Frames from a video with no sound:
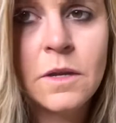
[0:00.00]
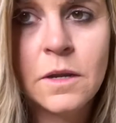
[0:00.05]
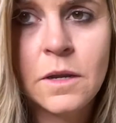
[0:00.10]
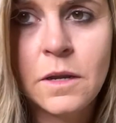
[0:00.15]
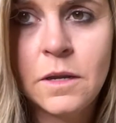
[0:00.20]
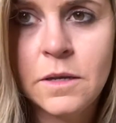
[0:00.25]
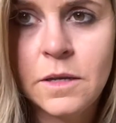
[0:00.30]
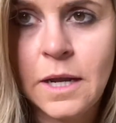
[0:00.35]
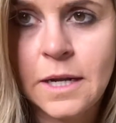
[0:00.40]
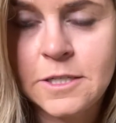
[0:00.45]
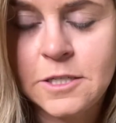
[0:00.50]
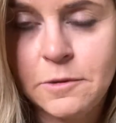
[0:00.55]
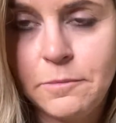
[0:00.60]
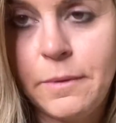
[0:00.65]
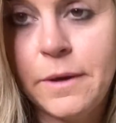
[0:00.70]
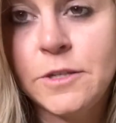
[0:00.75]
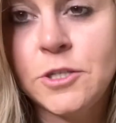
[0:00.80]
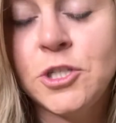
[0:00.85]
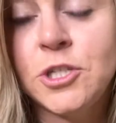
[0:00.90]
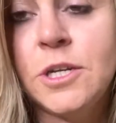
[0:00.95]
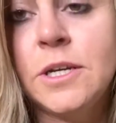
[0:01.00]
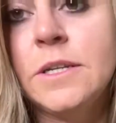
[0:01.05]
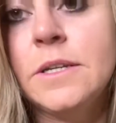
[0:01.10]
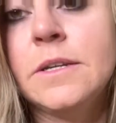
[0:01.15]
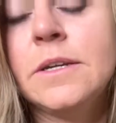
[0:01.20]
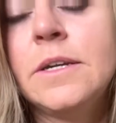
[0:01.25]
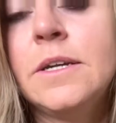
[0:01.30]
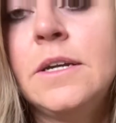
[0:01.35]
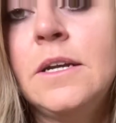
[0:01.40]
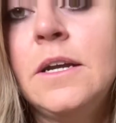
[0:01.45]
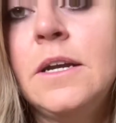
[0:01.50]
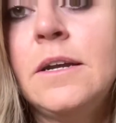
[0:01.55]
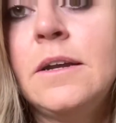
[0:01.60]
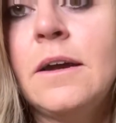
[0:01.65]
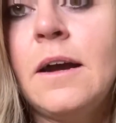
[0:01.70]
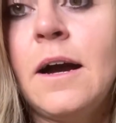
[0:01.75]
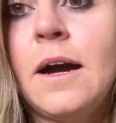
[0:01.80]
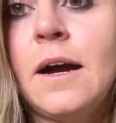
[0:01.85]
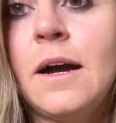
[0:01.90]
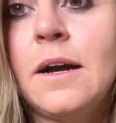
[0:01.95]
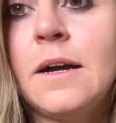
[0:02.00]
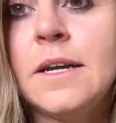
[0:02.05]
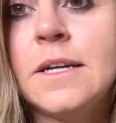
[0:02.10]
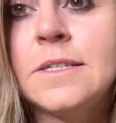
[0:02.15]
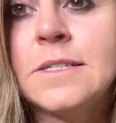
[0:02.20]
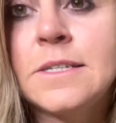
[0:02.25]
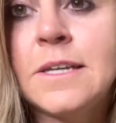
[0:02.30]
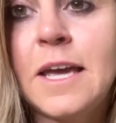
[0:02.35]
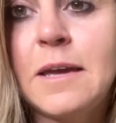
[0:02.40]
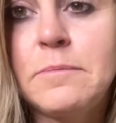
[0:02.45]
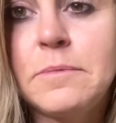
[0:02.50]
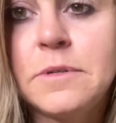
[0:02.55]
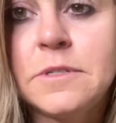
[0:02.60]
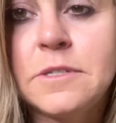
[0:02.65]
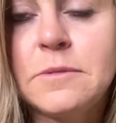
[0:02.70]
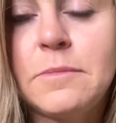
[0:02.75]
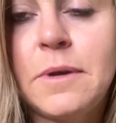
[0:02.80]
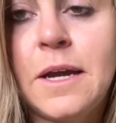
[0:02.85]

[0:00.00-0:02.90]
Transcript: Not to mention, escapism